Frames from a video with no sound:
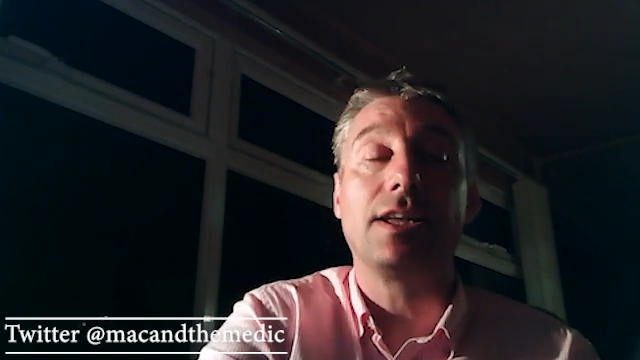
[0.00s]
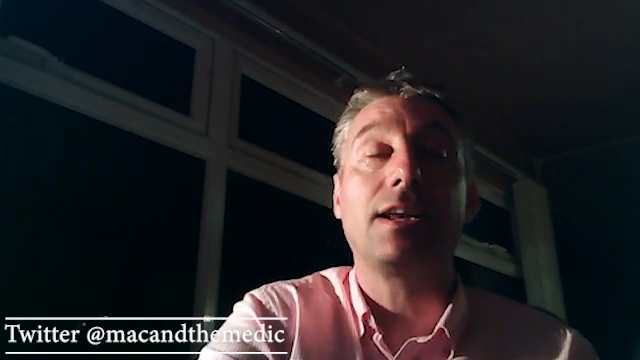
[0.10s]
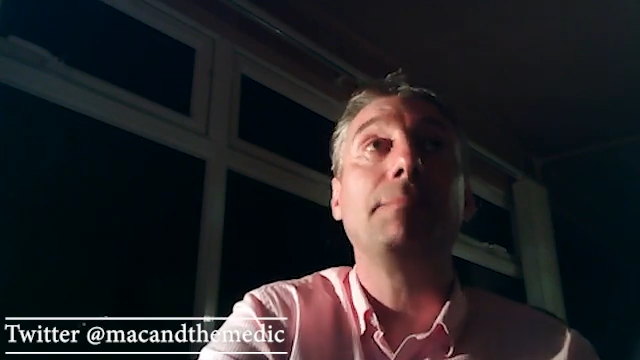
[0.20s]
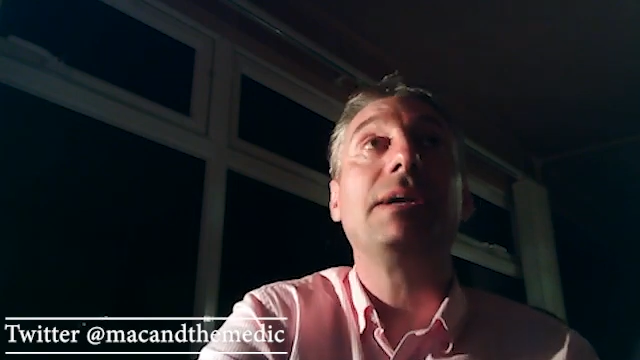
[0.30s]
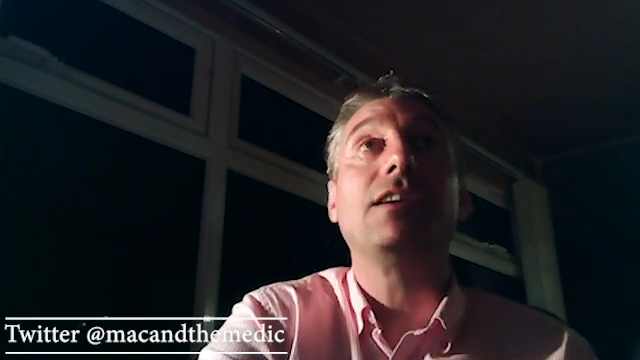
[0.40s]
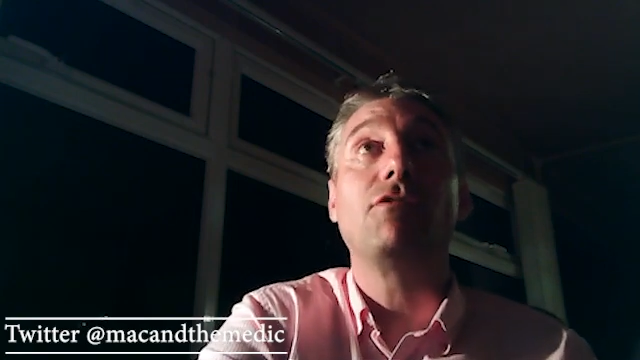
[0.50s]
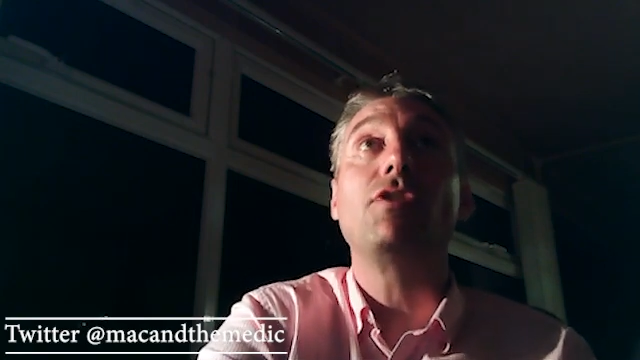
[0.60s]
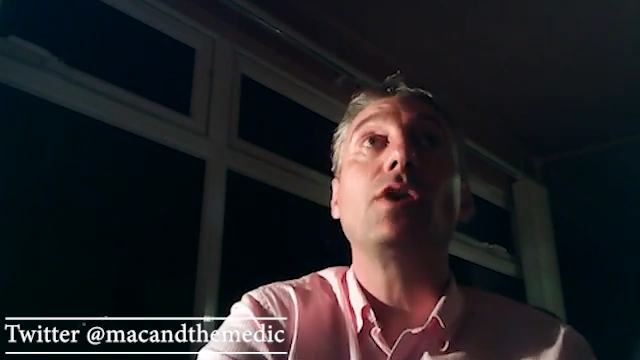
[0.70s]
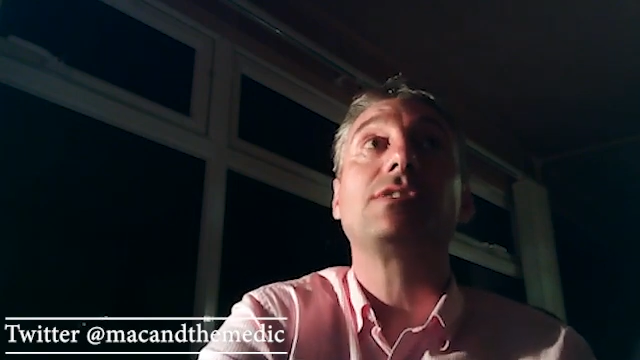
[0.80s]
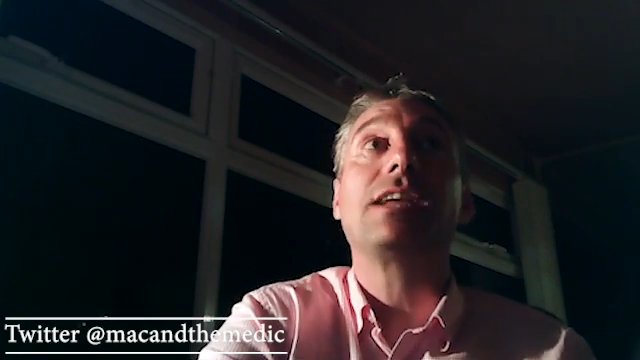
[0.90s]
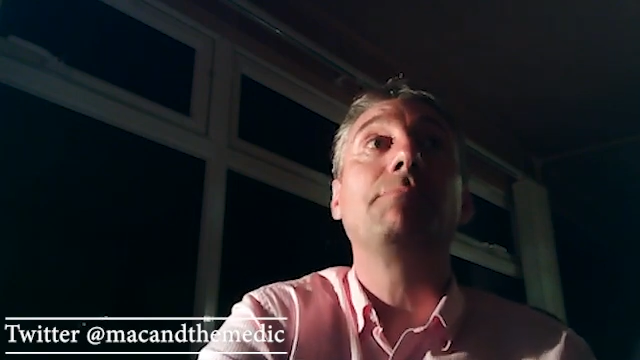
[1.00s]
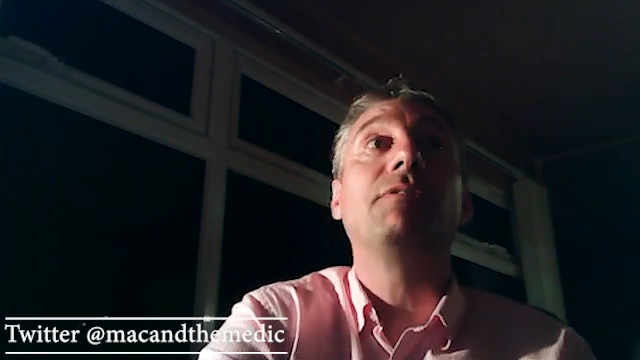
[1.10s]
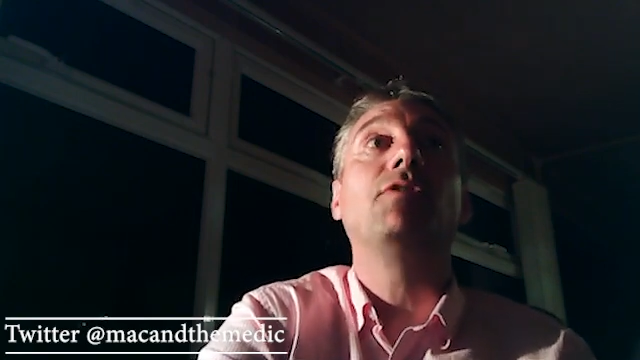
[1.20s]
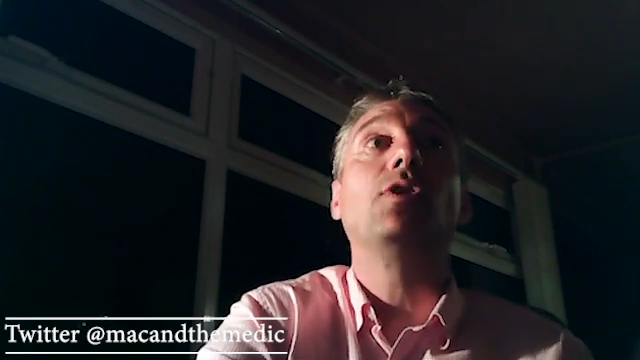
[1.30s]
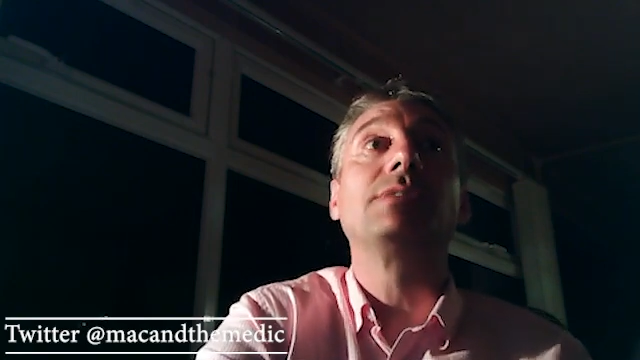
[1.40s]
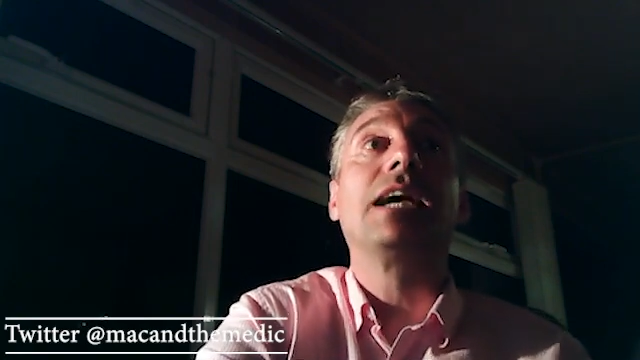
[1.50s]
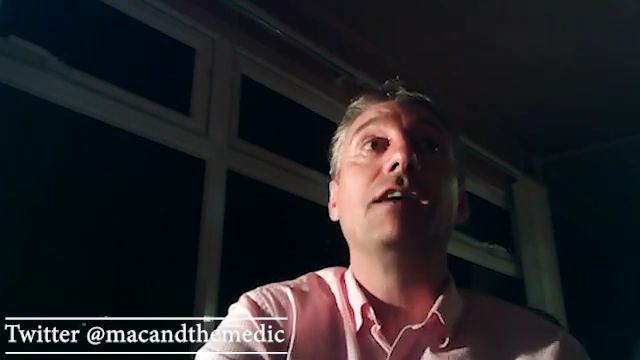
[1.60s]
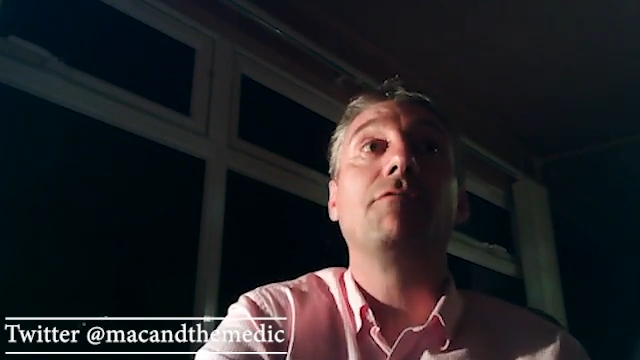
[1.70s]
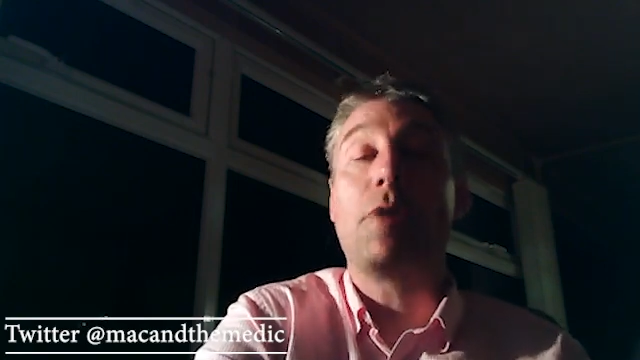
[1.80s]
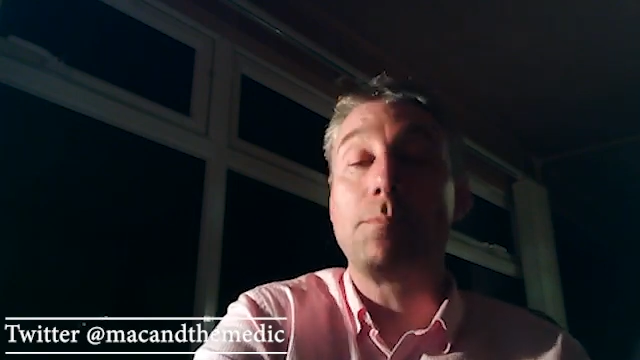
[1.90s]
and I mean wrote and performed
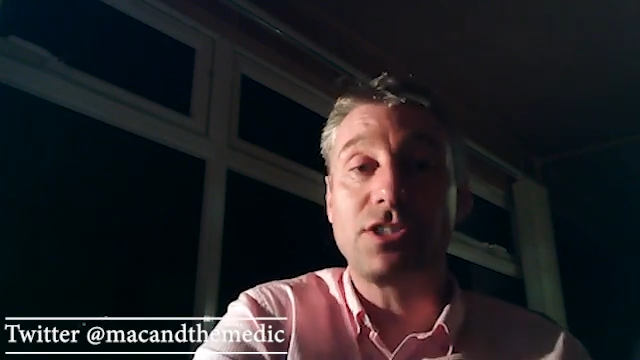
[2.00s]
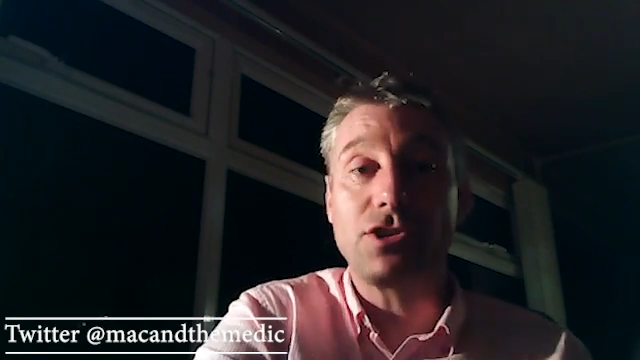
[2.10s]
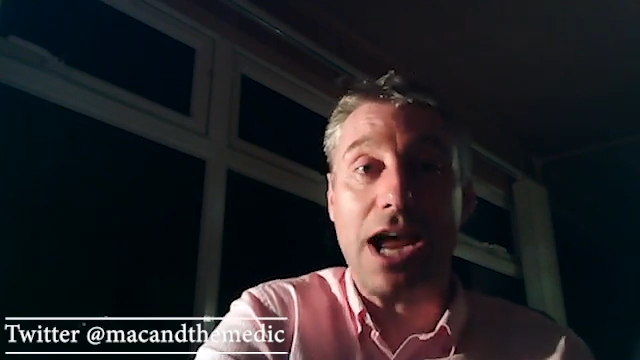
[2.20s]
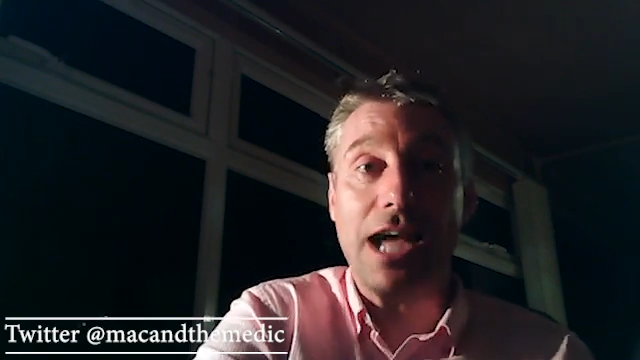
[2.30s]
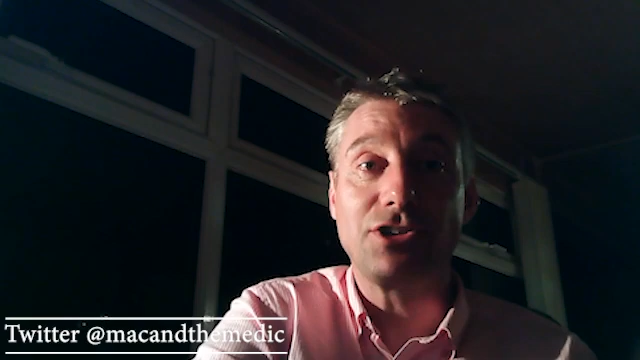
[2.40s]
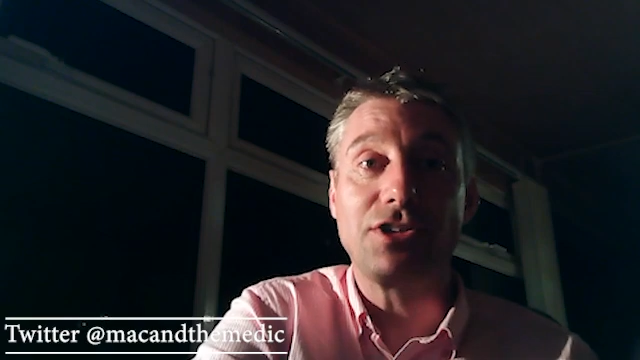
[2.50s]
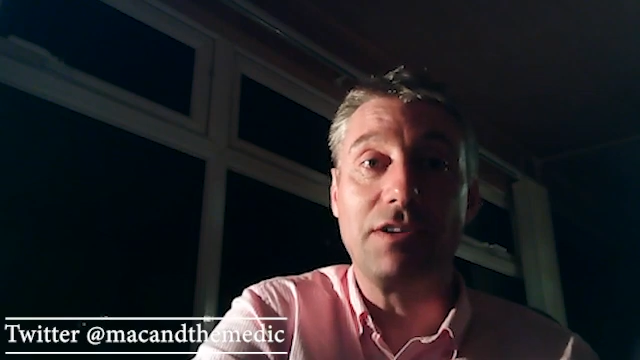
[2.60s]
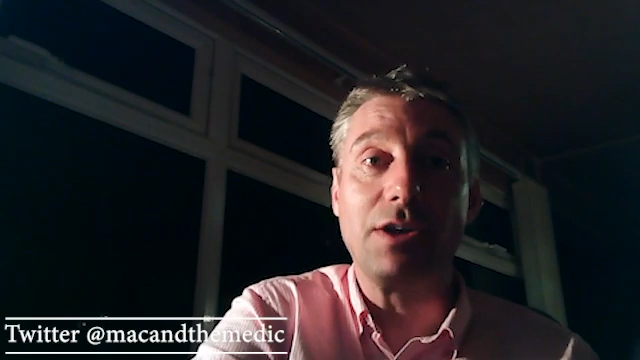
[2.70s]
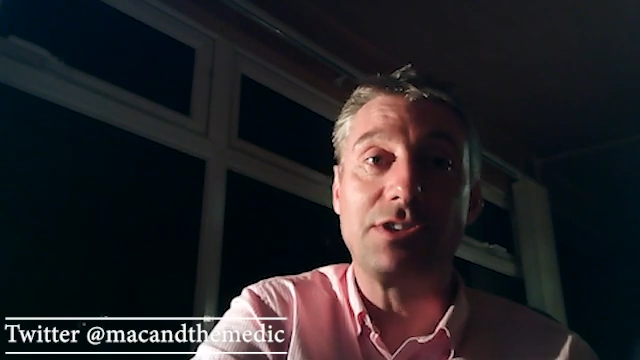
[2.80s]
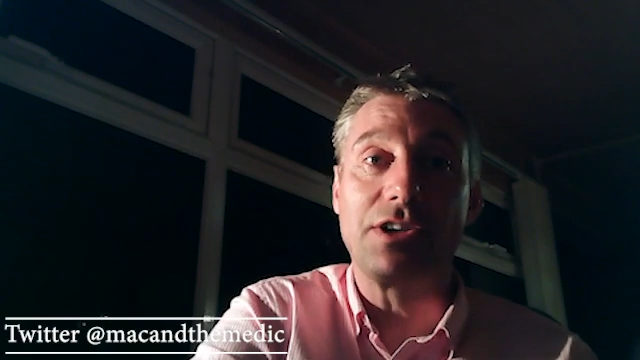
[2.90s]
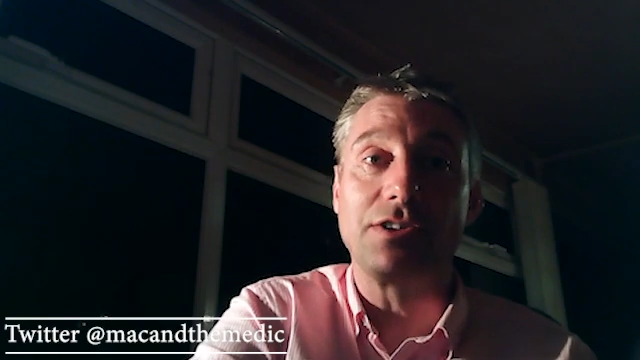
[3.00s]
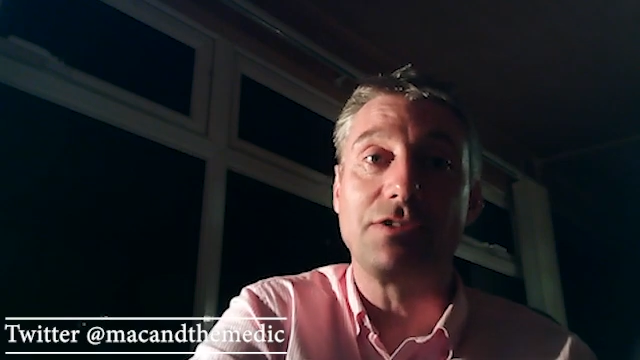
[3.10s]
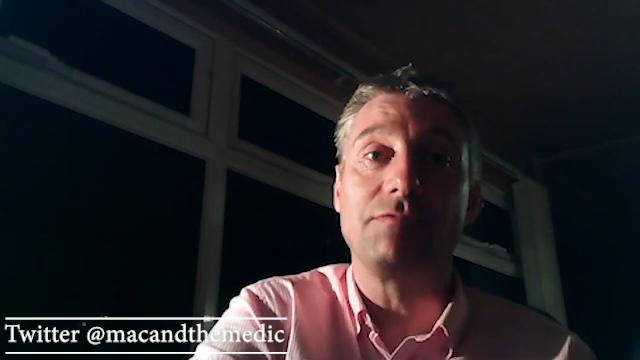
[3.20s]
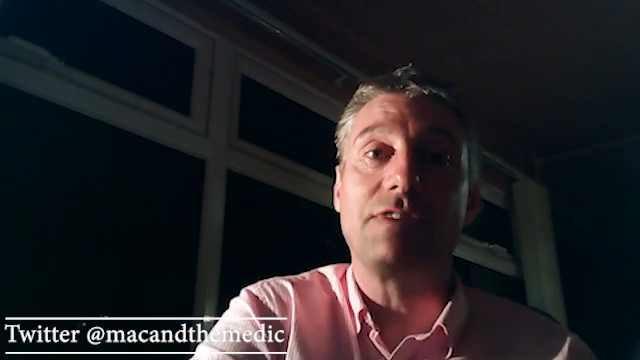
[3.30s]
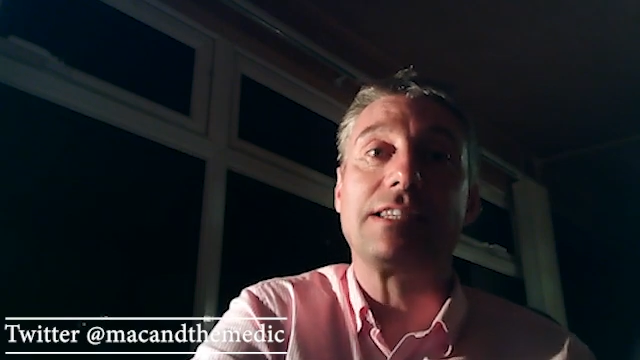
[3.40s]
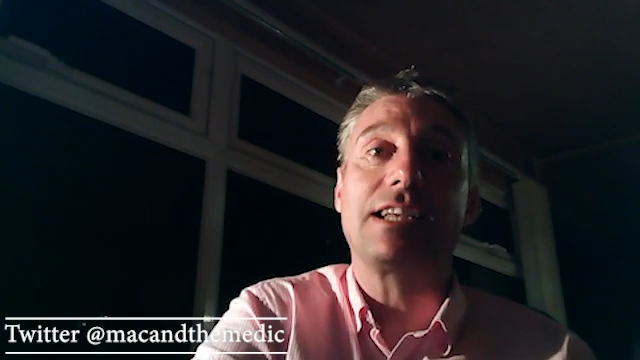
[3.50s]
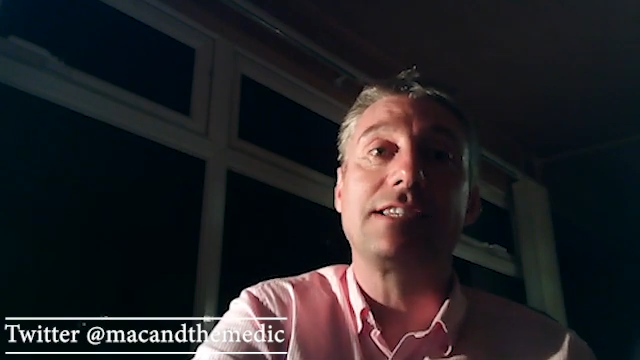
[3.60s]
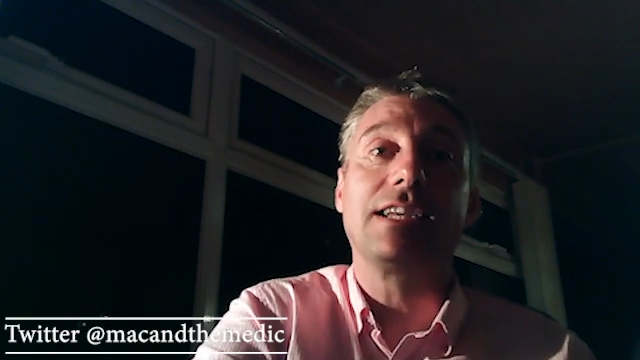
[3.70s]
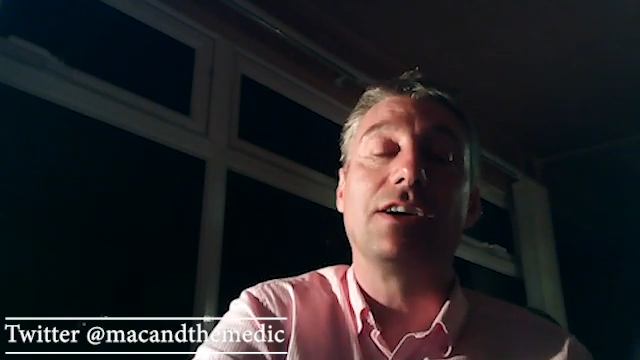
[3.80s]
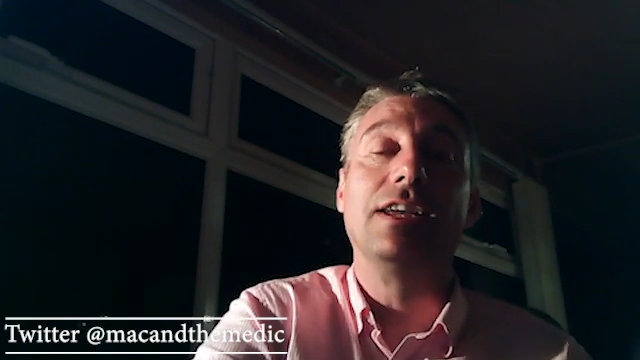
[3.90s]
from scratch their own songs from
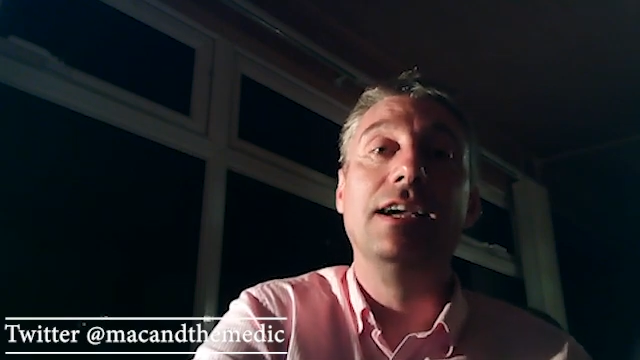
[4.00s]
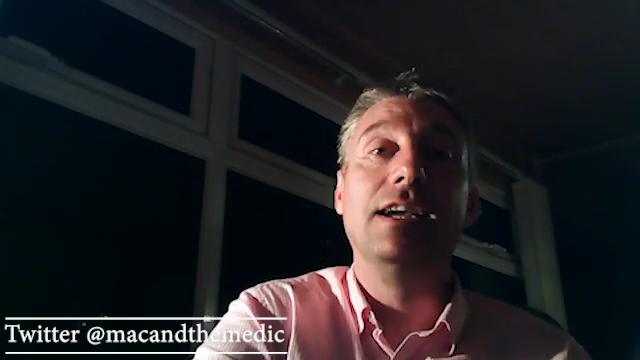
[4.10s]
Fantasticon,